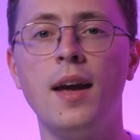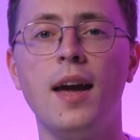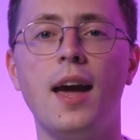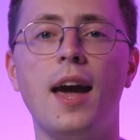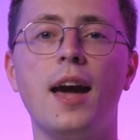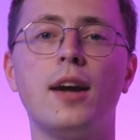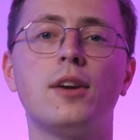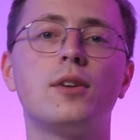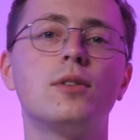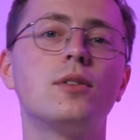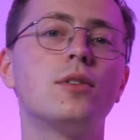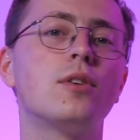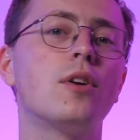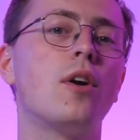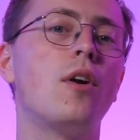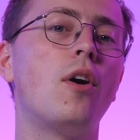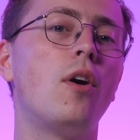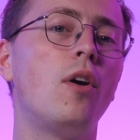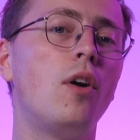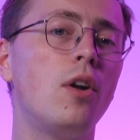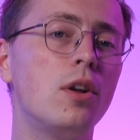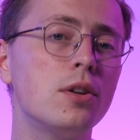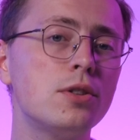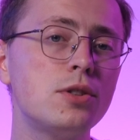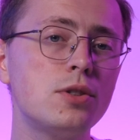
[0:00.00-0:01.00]
Angular
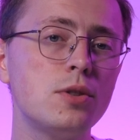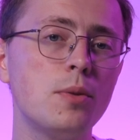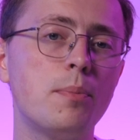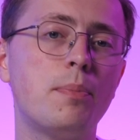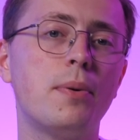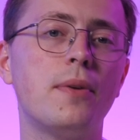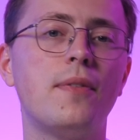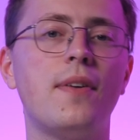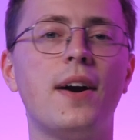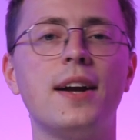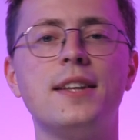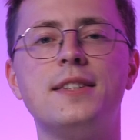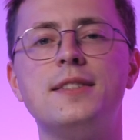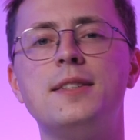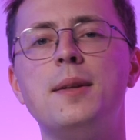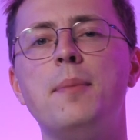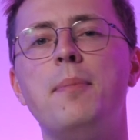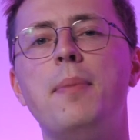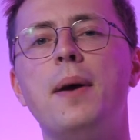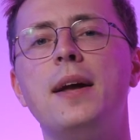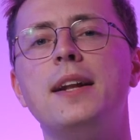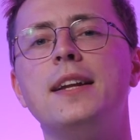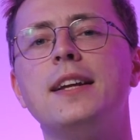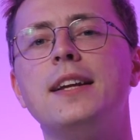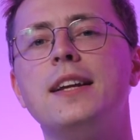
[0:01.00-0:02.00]
also provides
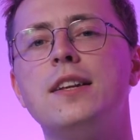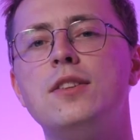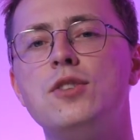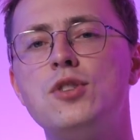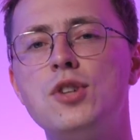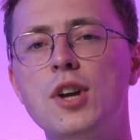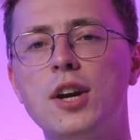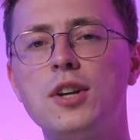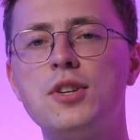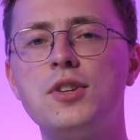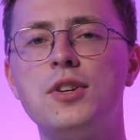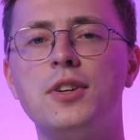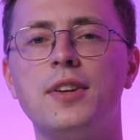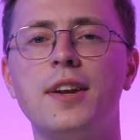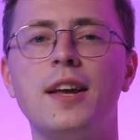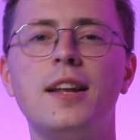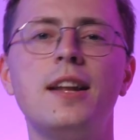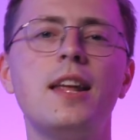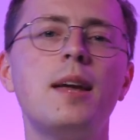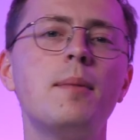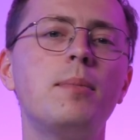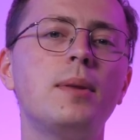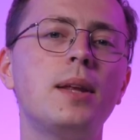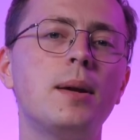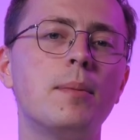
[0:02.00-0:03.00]
dependency injection,
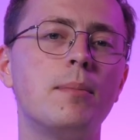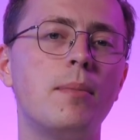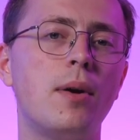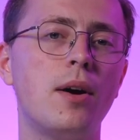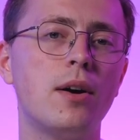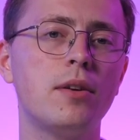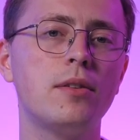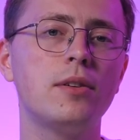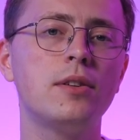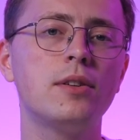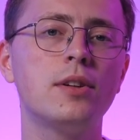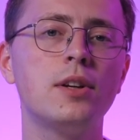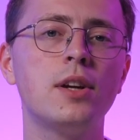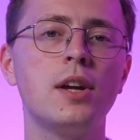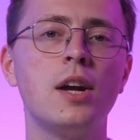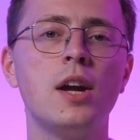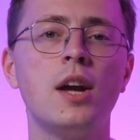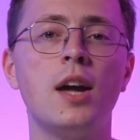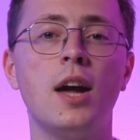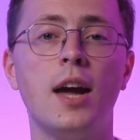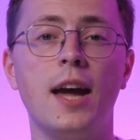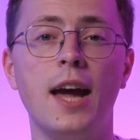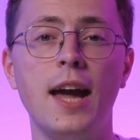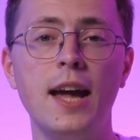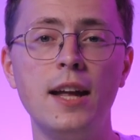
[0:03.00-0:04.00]
enabling modular
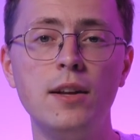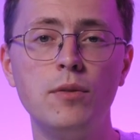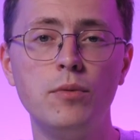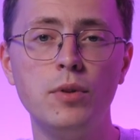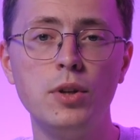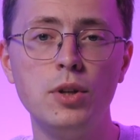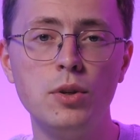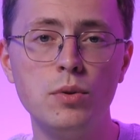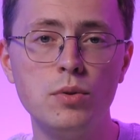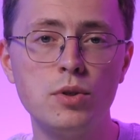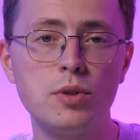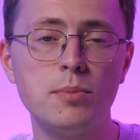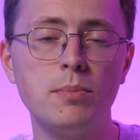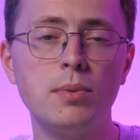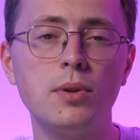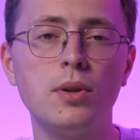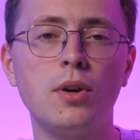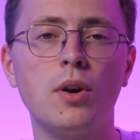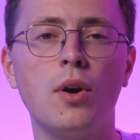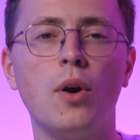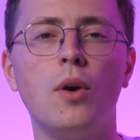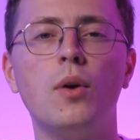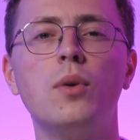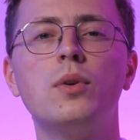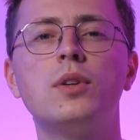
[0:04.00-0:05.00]
and
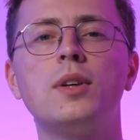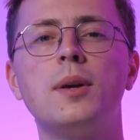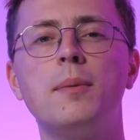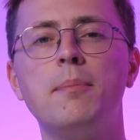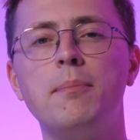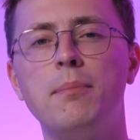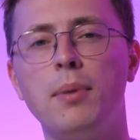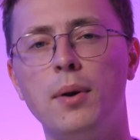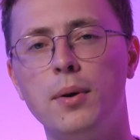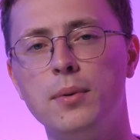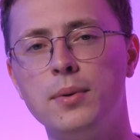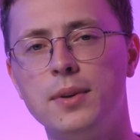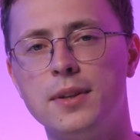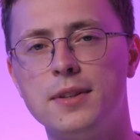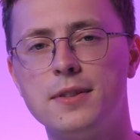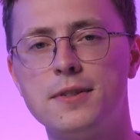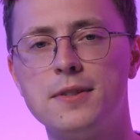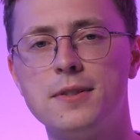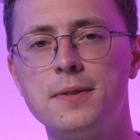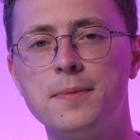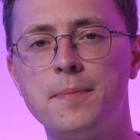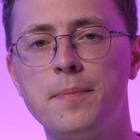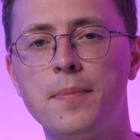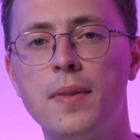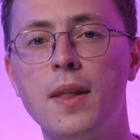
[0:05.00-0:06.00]
reusable code
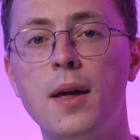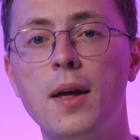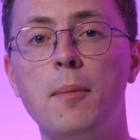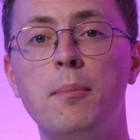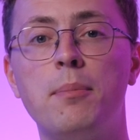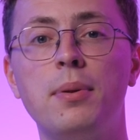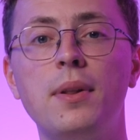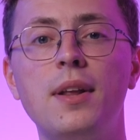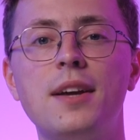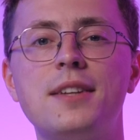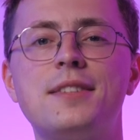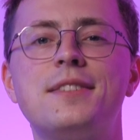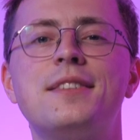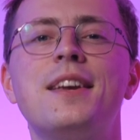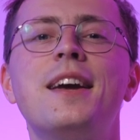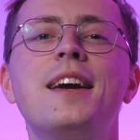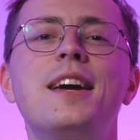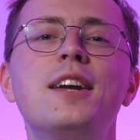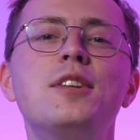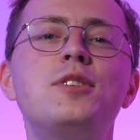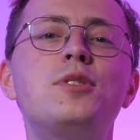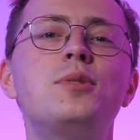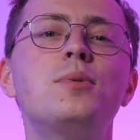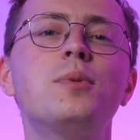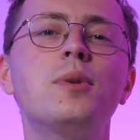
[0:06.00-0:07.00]
components. Plus,
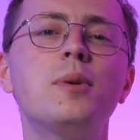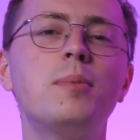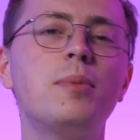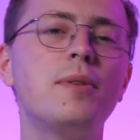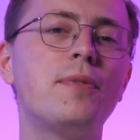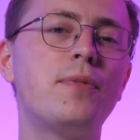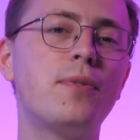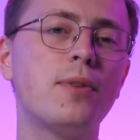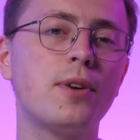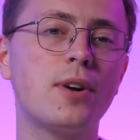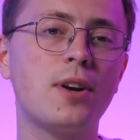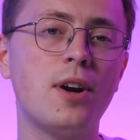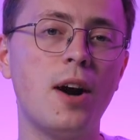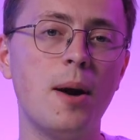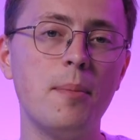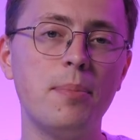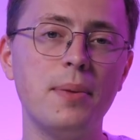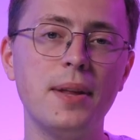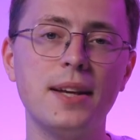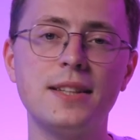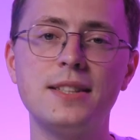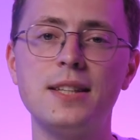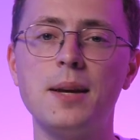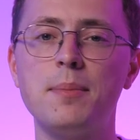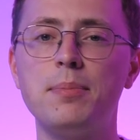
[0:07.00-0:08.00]
it's suitable for
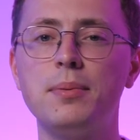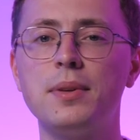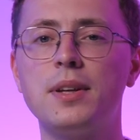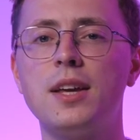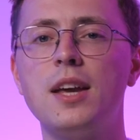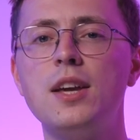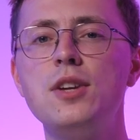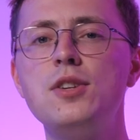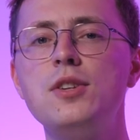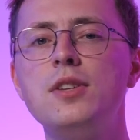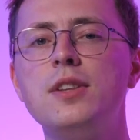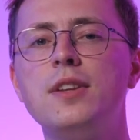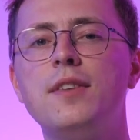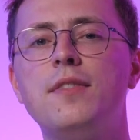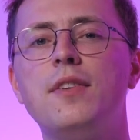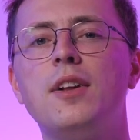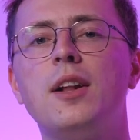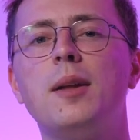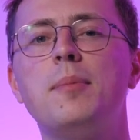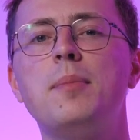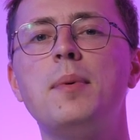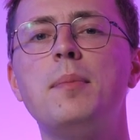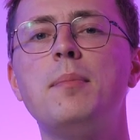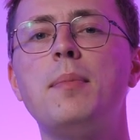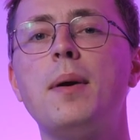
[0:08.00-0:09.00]
complex application
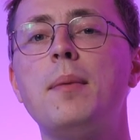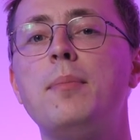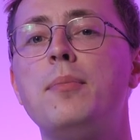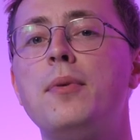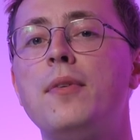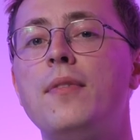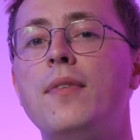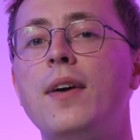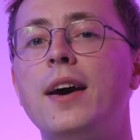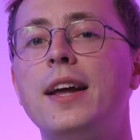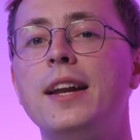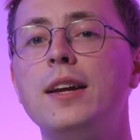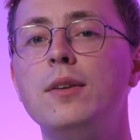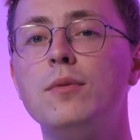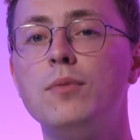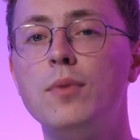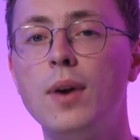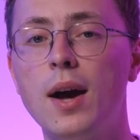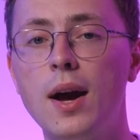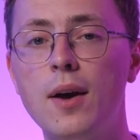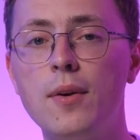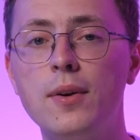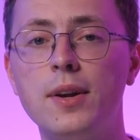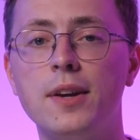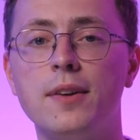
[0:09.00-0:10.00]
development by providing
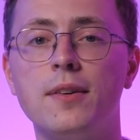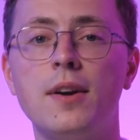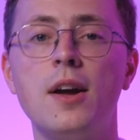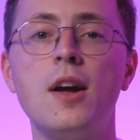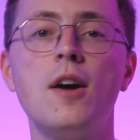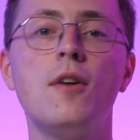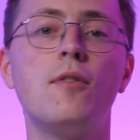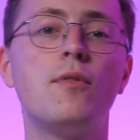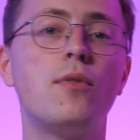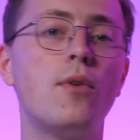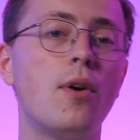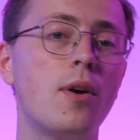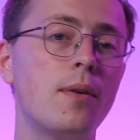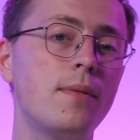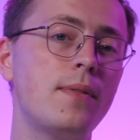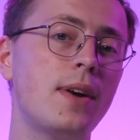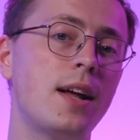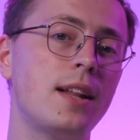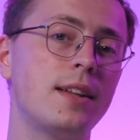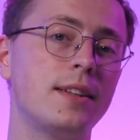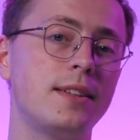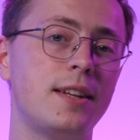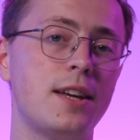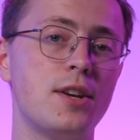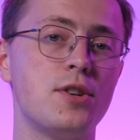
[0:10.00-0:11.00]
routing, form
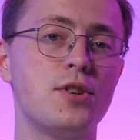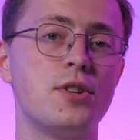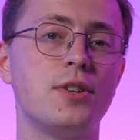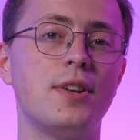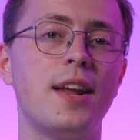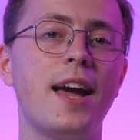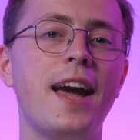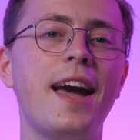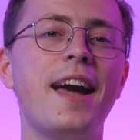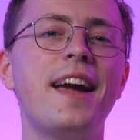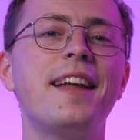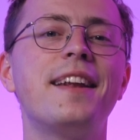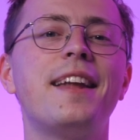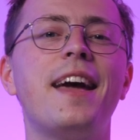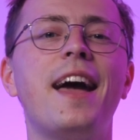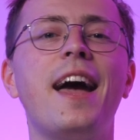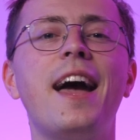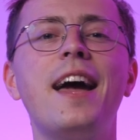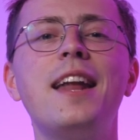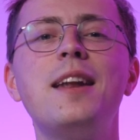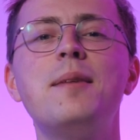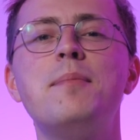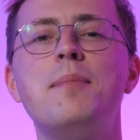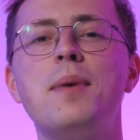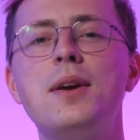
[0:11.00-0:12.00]
validation, and
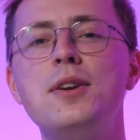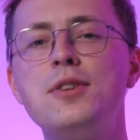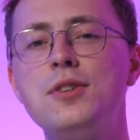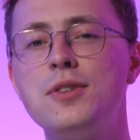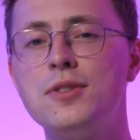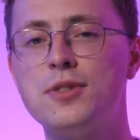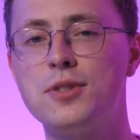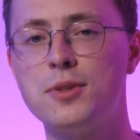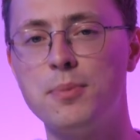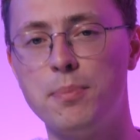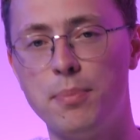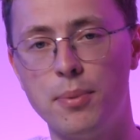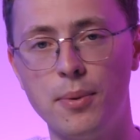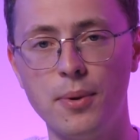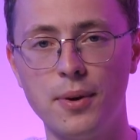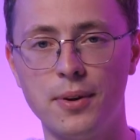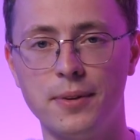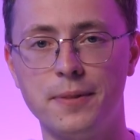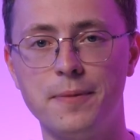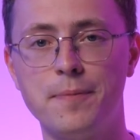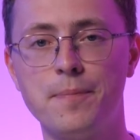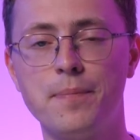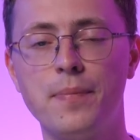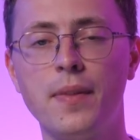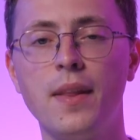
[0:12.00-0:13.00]
animation
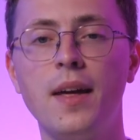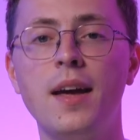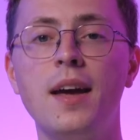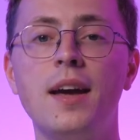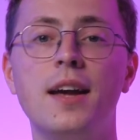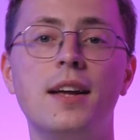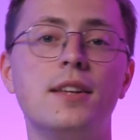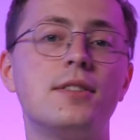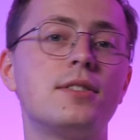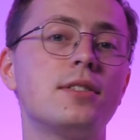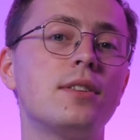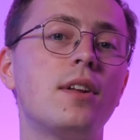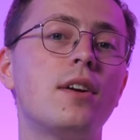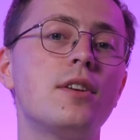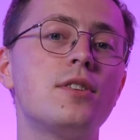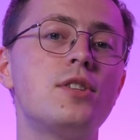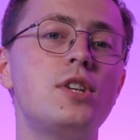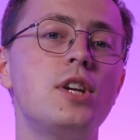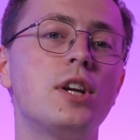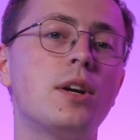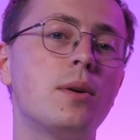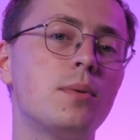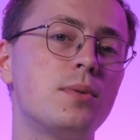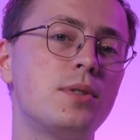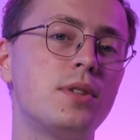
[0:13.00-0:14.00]
support. Its large
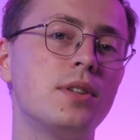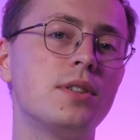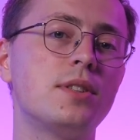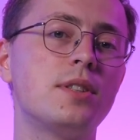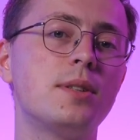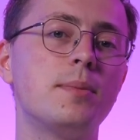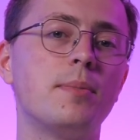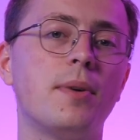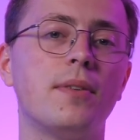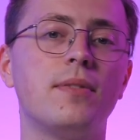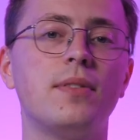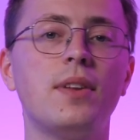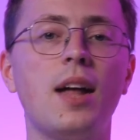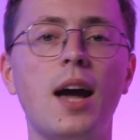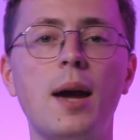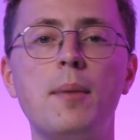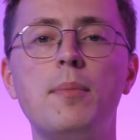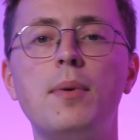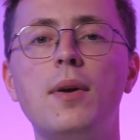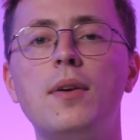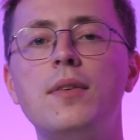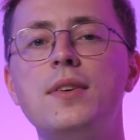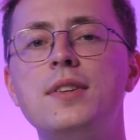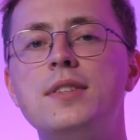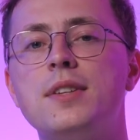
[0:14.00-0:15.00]
ecosystem of
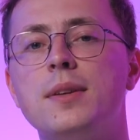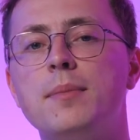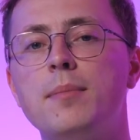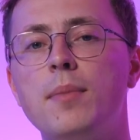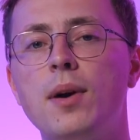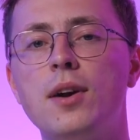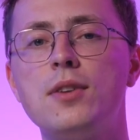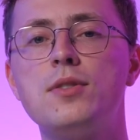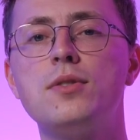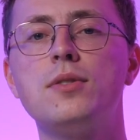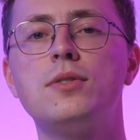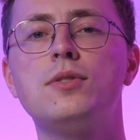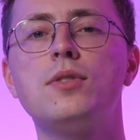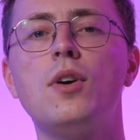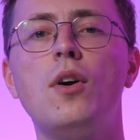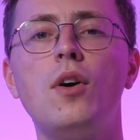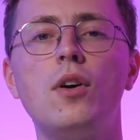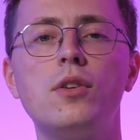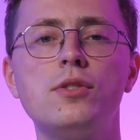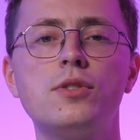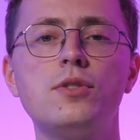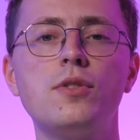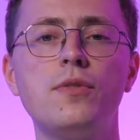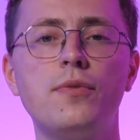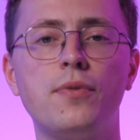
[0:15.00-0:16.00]
libraries and modules
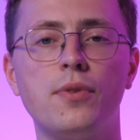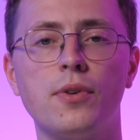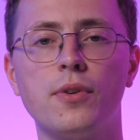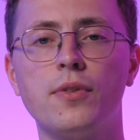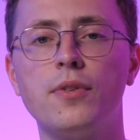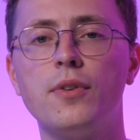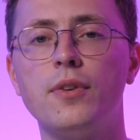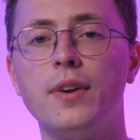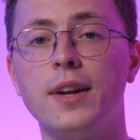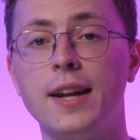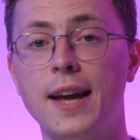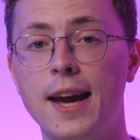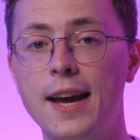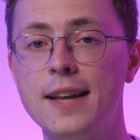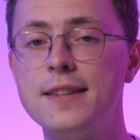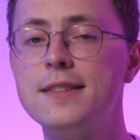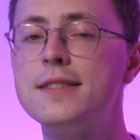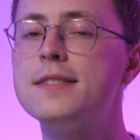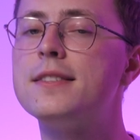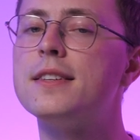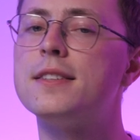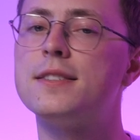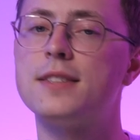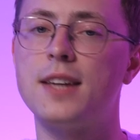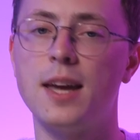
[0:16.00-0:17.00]
also further
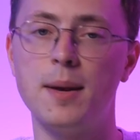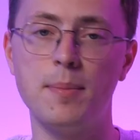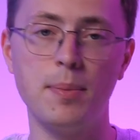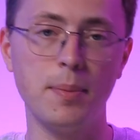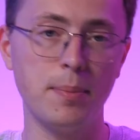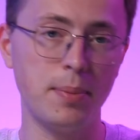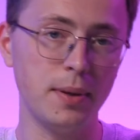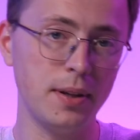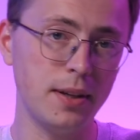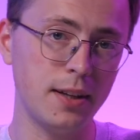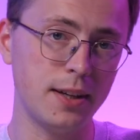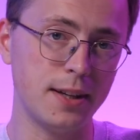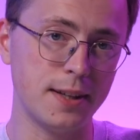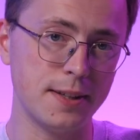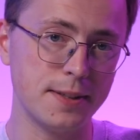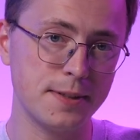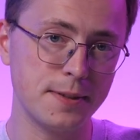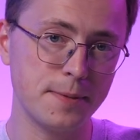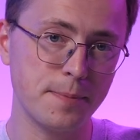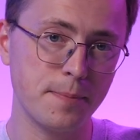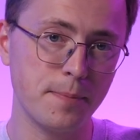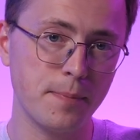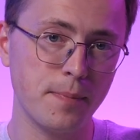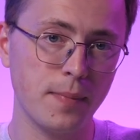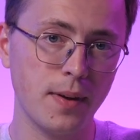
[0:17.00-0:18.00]
enhances its
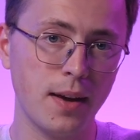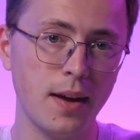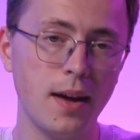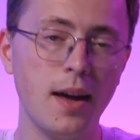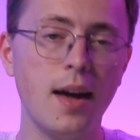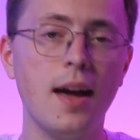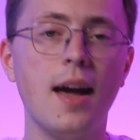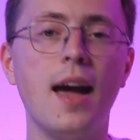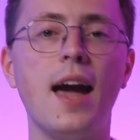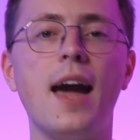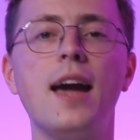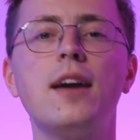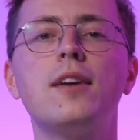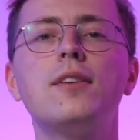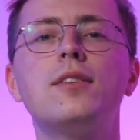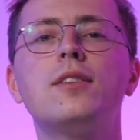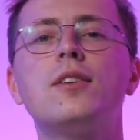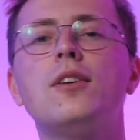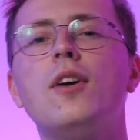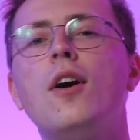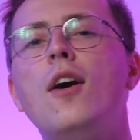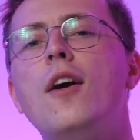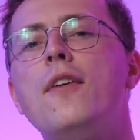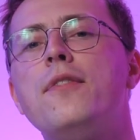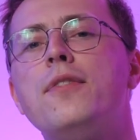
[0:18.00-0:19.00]
capabilities.
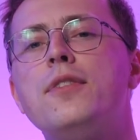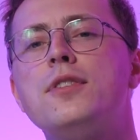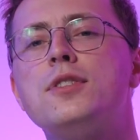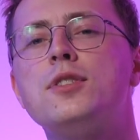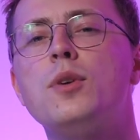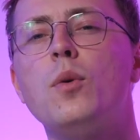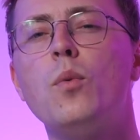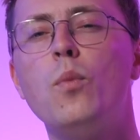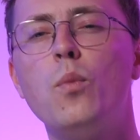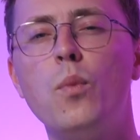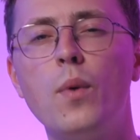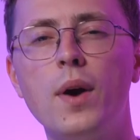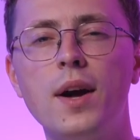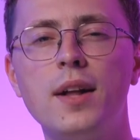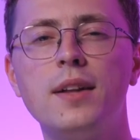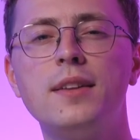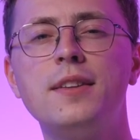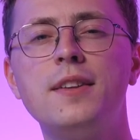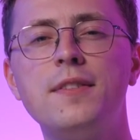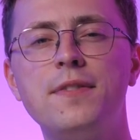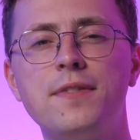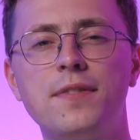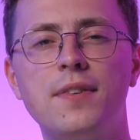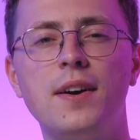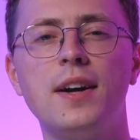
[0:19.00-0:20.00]
Angular offers a
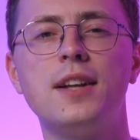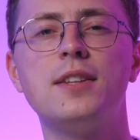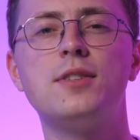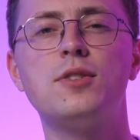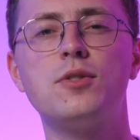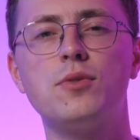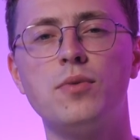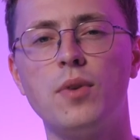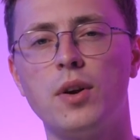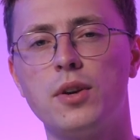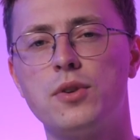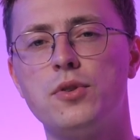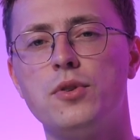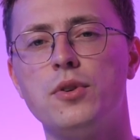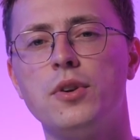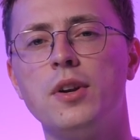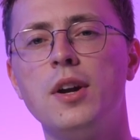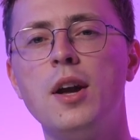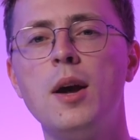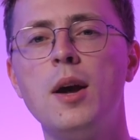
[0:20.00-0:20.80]
well-defined structure,